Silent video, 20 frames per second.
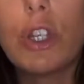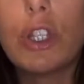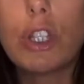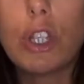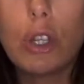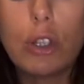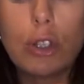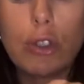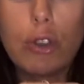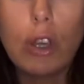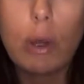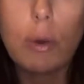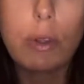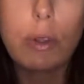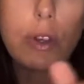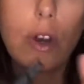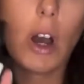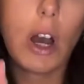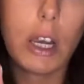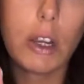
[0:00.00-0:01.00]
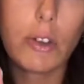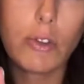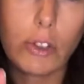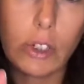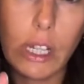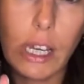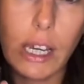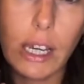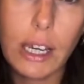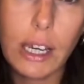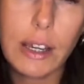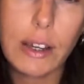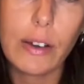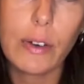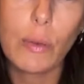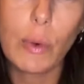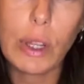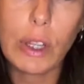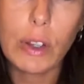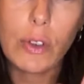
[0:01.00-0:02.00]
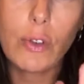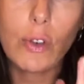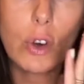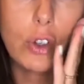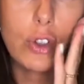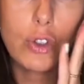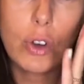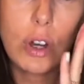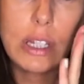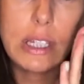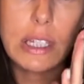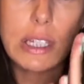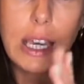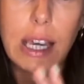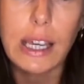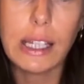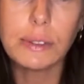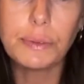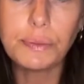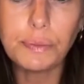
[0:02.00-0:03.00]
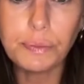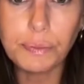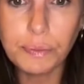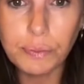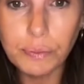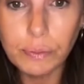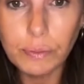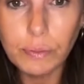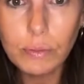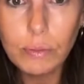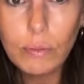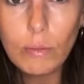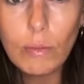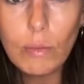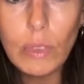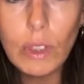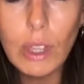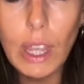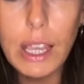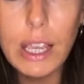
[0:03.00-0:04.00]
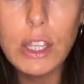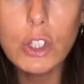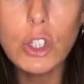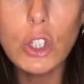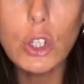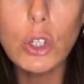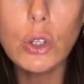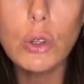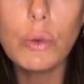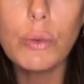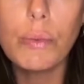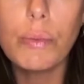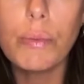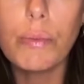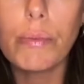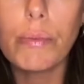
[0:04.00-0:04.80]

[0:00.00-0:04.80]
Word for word: you do the trick with hyaluronic when you've got dry skin is you